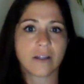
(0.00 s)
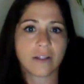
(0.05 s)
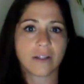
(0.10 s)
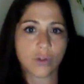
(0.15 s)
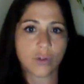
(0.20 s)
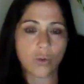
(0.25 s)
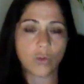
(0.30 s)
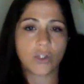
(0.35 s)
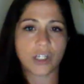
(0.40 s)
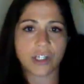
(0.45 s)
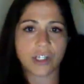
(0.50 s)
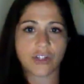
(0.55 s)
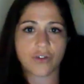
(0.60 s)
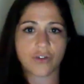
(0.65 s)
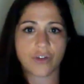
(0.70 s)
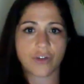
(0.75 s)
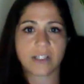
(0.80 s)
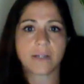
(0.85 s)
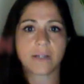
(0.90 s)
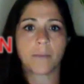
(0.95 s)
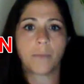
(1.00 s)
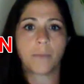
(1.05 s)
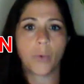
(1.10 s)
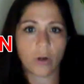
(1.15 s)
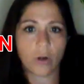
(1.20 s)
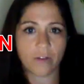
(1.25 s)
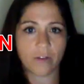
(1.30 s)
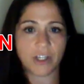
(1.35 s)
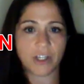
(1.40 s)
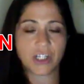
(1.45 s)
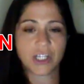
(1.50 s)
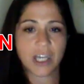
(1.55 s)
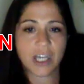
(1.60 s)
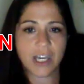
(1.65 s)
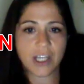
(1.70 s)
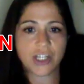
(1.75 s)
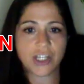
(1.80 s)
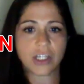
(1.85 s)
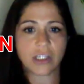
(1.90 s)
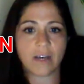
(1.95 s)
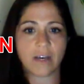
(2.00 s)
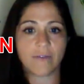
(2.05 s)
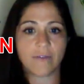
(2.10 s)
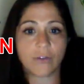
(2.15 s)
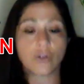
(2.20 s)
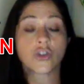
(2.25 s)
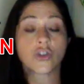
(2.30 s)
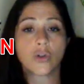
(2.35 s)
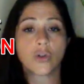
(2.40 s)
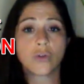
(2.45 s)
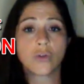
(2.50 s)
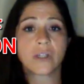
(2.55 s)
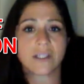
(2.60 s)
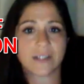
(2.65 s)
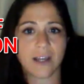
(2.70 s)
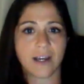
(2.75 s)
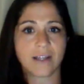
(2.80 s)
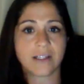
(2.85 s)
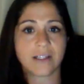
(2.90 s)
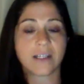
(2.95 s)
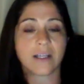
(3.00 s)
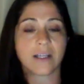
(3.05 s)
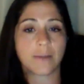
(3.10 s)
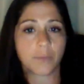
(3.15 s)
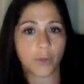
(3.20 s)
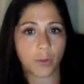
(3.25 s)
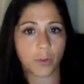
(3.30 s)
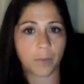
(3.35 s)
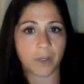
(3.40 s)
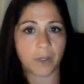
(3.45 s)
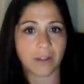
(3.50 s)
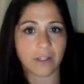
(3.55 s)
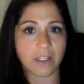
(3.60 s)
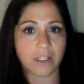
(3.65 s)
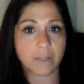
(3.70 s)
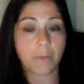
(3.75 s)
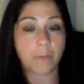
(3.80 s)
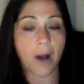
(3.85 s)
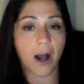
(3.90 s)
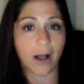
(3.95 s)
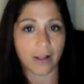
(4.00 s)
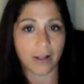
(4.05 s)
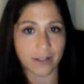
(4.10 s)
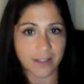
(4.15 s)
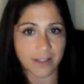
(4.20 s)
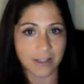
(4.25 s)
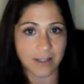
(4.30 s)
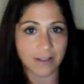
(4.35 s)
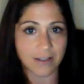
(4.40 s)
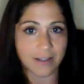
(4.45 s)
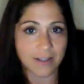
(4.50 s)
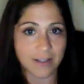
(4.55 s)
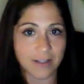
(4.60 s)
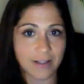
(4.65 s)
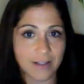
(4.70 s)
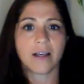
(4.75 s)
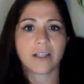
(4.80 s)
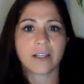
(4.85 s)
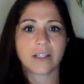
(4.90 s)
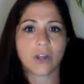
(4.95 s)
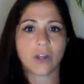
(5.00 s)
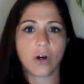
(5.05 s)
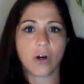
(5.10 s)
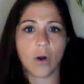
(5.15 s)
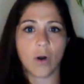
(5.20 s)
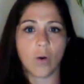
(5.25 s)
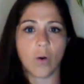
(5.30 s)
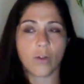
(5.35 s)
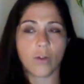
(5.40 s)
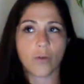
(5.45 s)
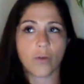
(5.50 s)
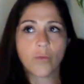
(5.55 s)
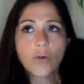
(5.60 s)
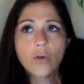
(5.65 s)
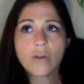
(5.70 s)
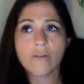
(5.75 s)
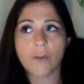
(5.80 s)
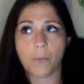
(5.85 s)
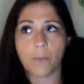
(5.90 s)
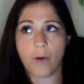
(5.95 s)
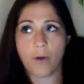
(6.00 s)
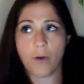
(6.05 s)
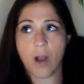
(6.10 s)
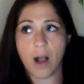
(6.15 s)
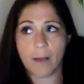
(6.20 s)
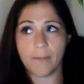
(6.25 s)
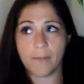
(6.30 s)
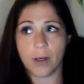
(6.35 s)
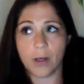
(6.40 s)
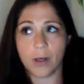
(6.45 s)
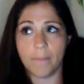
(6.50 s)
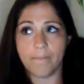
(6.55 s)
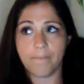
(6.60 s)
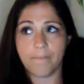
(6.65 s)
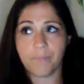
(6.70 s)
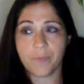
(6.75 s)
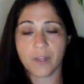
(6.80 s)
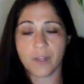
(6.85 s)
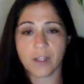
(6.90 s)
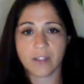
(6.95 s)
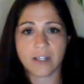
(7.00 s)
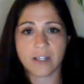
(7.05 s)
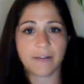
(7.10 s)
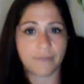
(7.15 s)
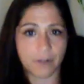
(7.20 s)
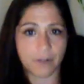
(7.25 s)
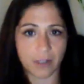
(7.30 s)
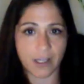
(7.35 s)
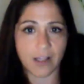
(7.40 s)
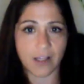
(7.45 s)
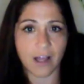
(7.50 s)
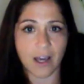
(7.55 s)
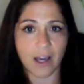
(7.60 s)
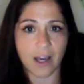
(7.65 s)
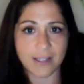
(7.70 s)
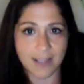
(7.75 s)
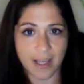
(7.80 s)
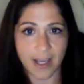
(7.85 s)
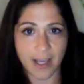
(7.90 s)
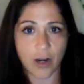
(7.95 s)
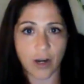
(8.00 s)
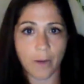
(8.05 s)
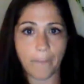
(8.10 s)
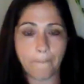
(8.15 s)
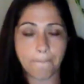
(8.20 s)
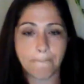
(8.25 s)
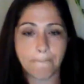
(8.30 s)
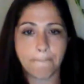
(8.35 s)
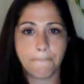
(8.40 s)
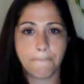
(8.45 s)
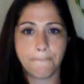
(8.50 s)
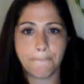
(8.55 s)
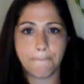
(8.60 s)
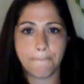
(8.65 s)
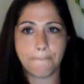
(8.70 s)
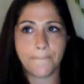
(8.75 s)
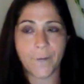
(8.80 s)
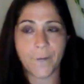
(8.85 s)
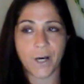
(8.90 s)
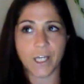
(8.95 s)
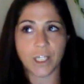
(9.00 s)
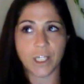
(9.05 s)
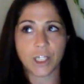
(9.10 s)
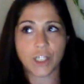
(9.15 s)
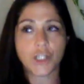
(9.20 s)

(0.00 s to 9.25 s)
school district's Board of Education level to decide to implement these policies. So the root of the problem definitely lies there. But